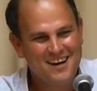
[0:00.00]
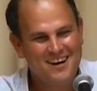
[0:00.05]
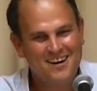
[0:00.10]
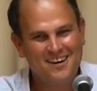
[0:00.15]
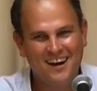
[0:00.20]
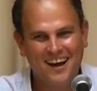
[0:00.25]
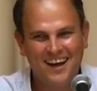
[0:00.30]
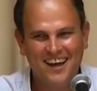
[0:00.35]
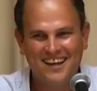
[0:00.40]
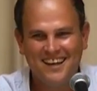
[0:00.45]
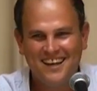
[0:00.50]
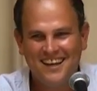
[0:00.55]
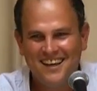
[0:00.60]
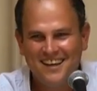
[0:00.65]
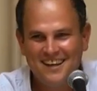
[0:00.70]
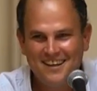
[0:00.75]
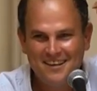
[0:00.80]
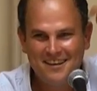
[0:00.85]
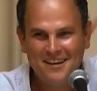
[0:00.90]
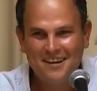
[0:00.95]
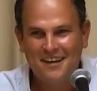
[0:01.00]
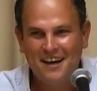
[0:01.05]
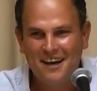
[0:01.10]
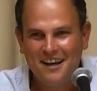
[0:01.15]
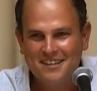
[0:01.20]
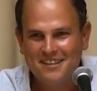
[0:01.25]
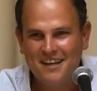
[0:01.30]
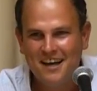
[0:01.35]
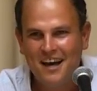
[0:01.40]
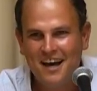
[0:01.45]
What? You need a
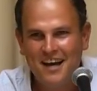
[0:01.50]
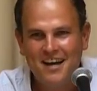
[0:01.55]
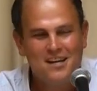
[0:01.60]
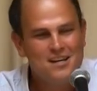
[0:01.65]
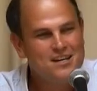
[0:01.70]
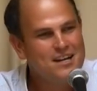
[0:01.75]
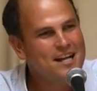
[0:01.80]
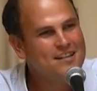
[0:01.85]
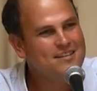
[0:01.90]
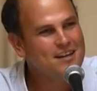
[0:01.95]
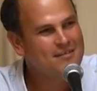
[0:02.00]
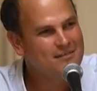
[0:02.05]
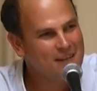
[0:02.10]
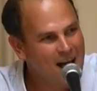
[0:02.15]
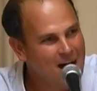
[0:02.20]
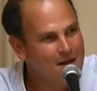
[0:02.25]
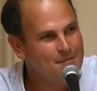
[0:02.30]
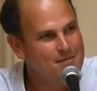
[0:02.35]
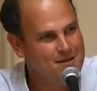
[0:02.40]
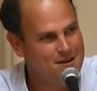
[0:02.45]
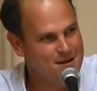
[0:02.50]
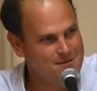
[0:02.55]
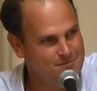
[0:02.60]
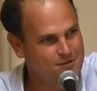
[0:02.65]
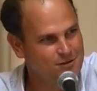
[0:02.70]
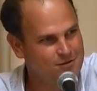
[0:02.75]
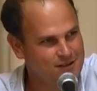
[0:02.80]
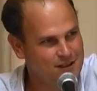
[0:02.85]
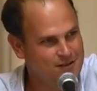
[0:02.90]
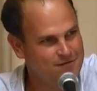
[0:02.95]
chazara. It's a dominant
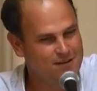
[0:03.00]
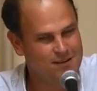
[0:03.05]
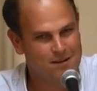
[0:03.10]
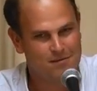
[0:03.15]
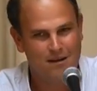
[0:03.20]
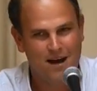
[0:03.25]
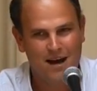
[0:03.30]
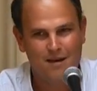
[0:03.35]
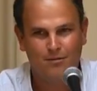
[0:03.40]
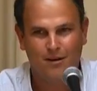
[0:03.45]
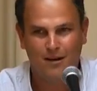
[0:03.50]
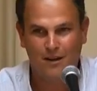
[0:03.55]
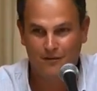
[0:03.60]
motif in the Bible,